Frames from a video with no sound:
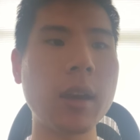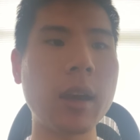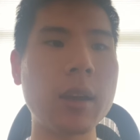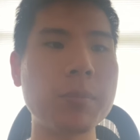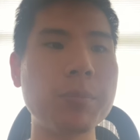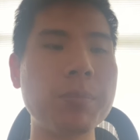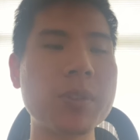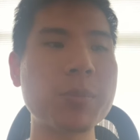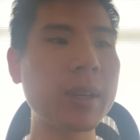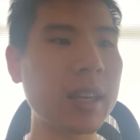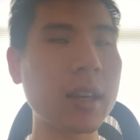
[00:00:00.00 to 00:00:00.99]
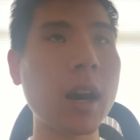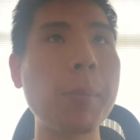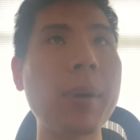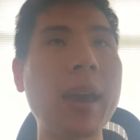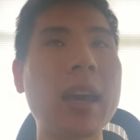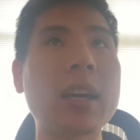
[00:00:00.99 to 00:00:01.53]
and speaking up
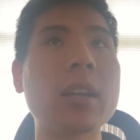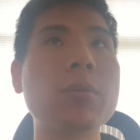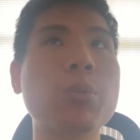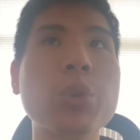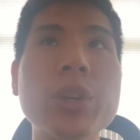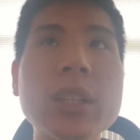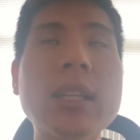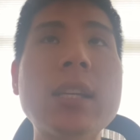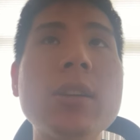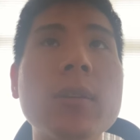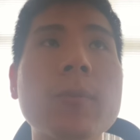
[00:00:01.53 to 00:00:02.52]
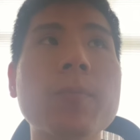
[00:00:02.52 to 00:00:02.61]
and really